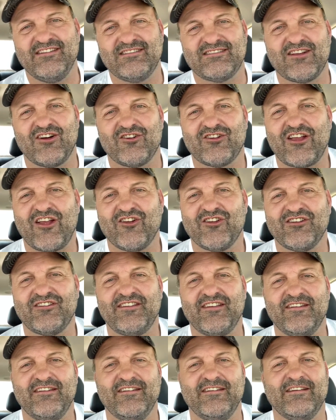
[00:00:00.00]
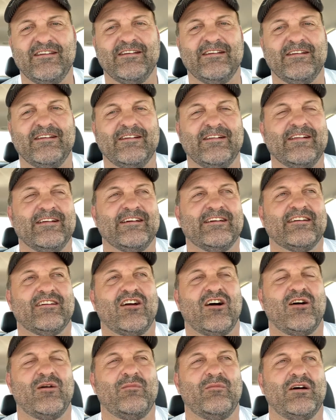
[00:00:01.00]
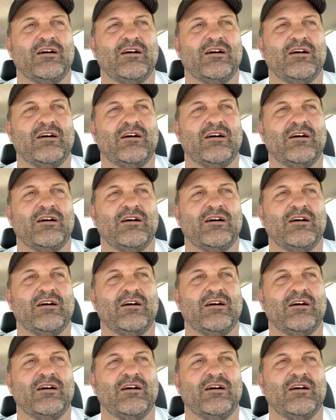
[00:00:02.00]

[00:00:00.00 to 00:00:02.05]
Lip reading: South Carrington. Come